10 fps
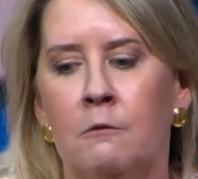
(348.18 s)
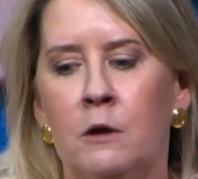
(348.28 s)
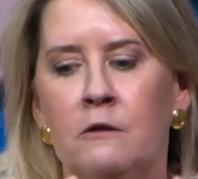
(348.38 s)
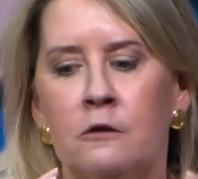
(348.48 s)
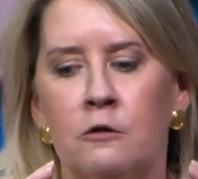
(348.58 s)
it
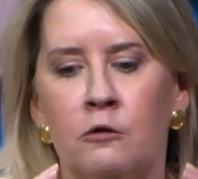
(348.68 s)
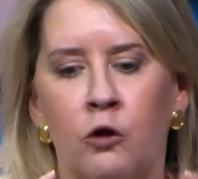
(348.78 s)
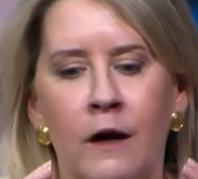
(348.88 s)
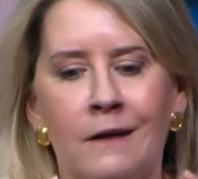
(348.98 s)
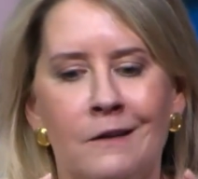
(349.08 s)
was
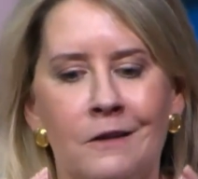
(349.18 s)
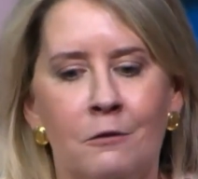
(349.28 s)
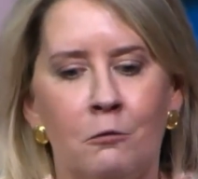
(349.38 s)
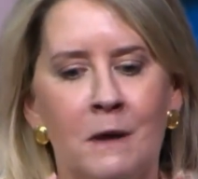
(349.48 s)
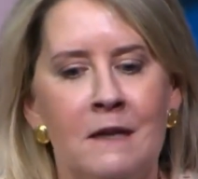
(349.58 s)
trying to
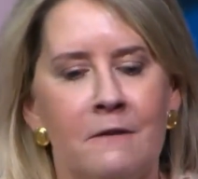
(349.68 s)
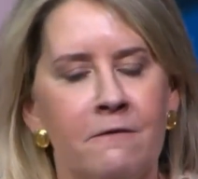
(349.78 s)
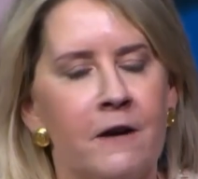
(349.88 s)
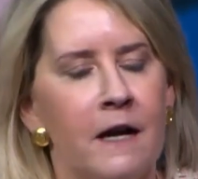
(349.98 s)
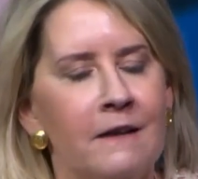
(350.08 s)

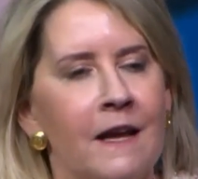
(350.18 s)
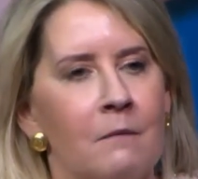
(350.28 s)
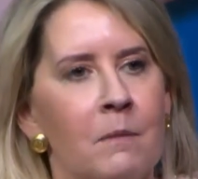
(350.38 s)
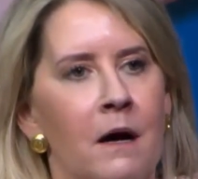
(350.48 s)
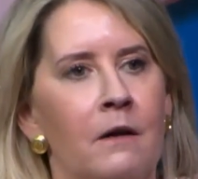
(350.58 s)
redefine
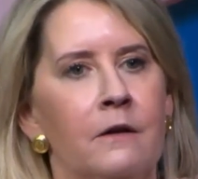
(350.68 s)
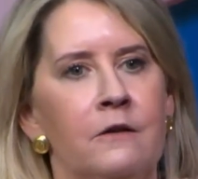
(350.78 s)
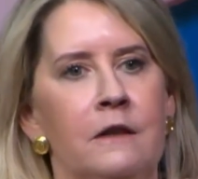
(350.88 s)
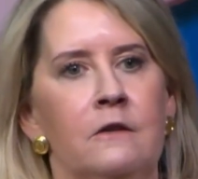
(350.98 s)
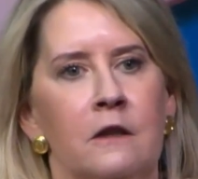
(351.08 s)
that
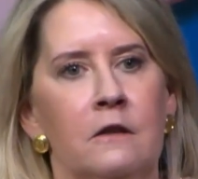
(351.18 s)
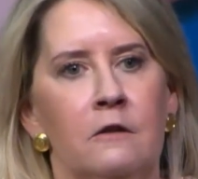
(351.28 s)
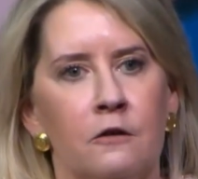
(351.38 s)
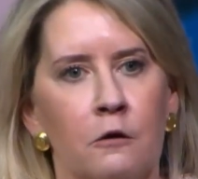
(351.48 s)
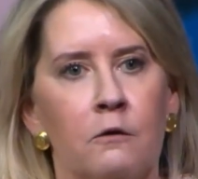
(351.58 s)
policy as a
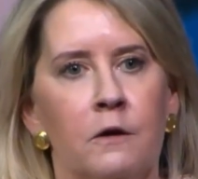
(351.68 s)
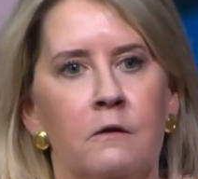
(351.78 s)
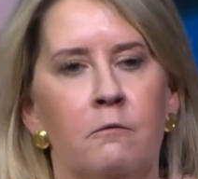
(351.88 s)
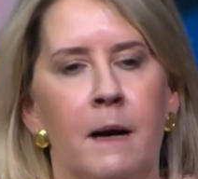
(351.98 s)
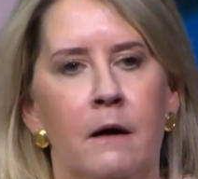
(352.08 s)

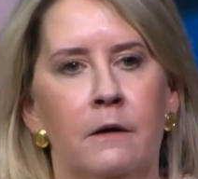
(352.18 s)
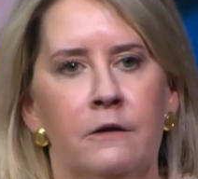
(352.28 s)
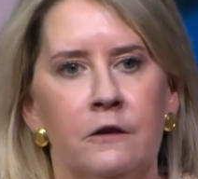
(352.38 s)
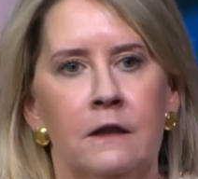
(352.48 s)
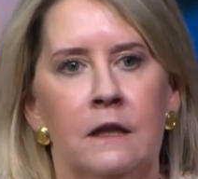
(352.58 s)
conservative
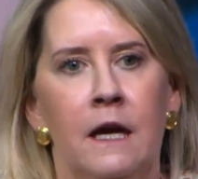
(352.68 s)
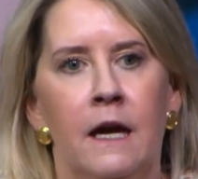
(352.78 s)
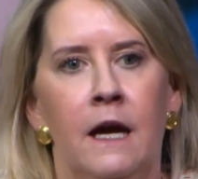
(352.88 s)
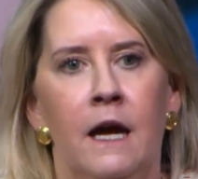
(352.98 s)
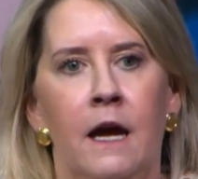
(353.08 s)
policy.
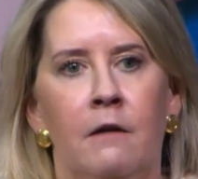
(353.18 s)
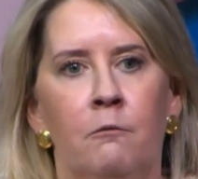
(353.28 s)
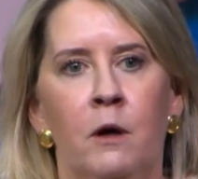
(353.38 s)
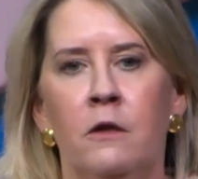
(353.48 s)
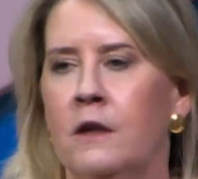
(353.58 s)

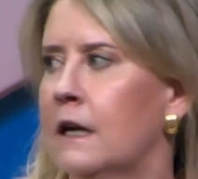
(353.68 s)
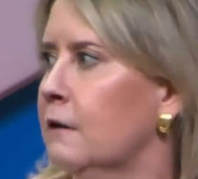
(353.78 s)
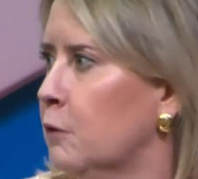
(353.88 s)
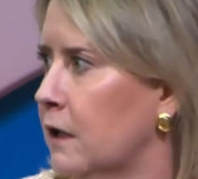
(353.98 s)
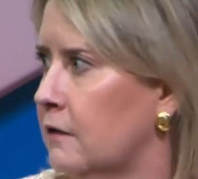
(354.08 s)
And one thing
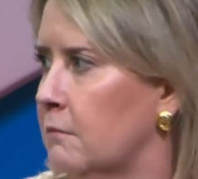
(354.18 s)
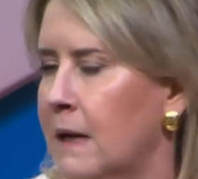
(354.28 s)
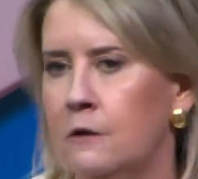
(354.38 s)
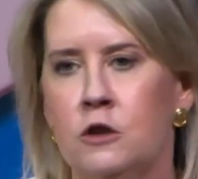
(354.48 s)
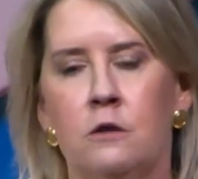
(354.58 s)
I wanted to
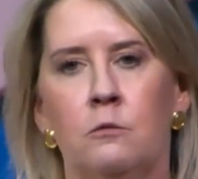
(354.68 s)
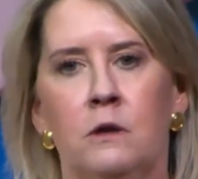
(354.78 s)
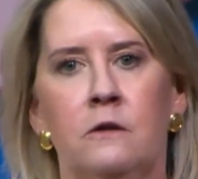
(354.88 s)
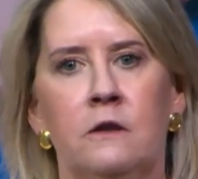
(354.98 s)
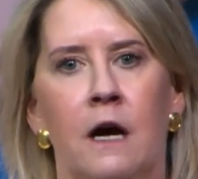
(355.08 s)
mention
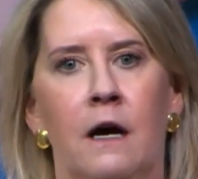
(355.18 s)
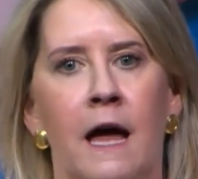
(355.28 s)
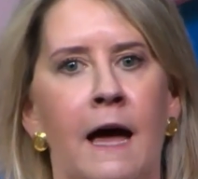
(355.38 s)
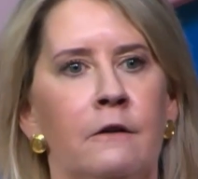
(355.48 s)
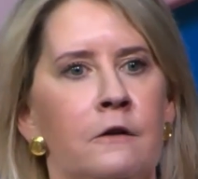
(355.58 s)
was
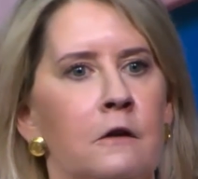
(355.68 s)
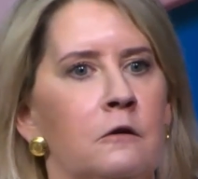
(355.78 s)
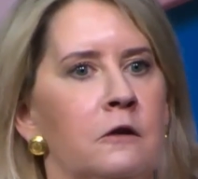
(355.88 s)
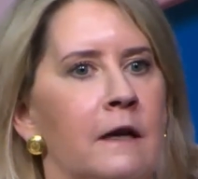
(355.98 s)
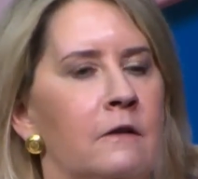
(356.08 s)

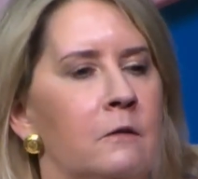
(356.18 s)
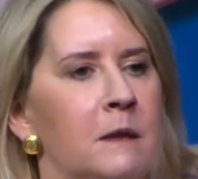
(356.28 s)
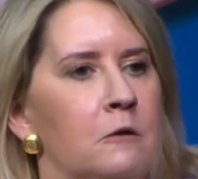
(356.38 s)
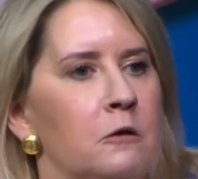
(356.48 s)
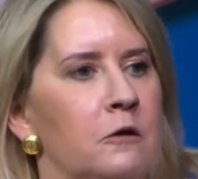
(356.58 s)
Axios had some
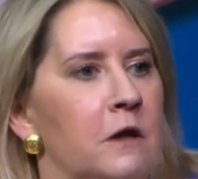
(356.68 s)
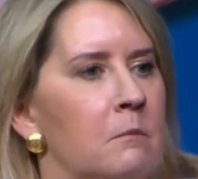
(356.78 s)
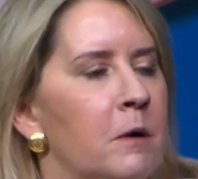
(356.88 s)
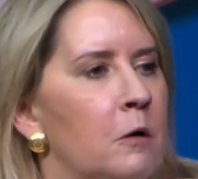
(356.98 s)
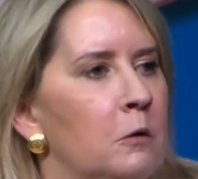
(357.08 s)

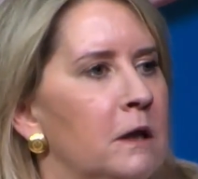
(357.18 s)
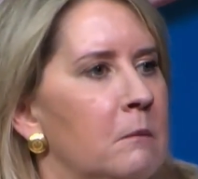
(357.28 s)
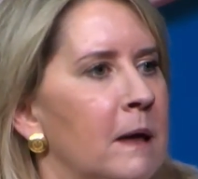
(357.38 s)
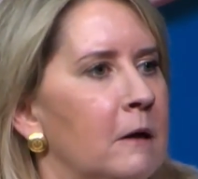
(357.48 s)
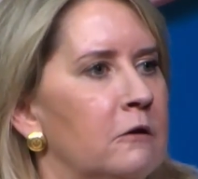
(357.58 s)
interesting
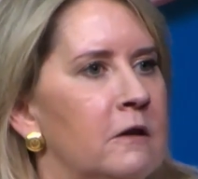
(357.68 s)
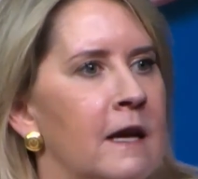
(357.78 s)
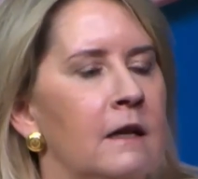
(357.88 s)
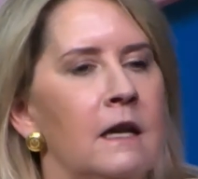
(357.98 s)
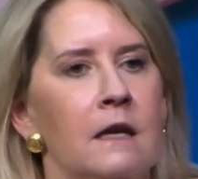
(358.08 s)
polling about
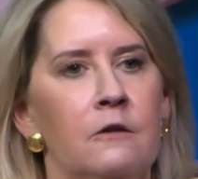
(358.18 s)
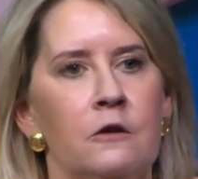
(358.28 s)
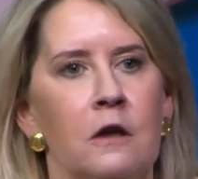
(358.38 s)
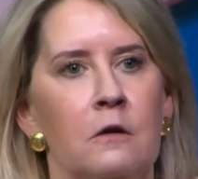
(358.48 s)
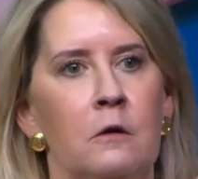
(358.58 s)
10 days
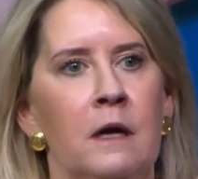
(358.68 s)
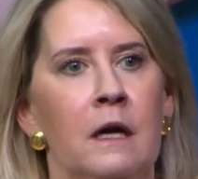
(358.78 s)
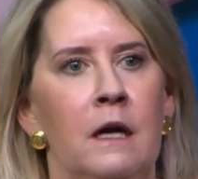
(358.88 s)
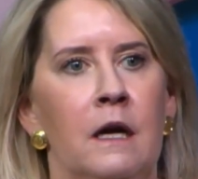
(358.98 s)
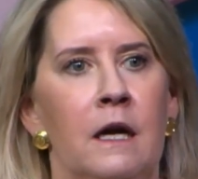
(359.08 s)
ago
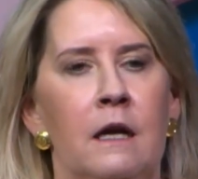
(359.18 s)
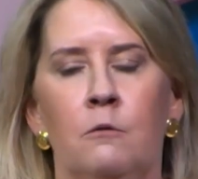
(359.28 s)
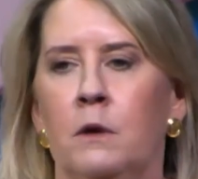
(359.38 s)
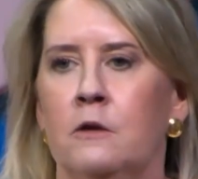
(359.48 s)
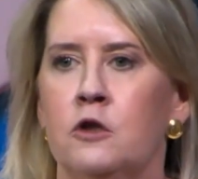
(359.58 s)

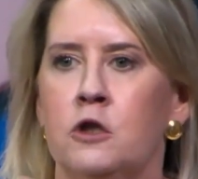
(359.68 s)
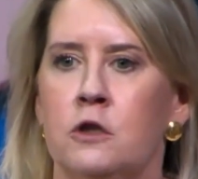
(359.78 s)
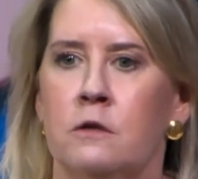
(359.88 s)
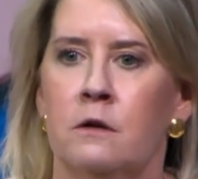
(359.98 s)
in which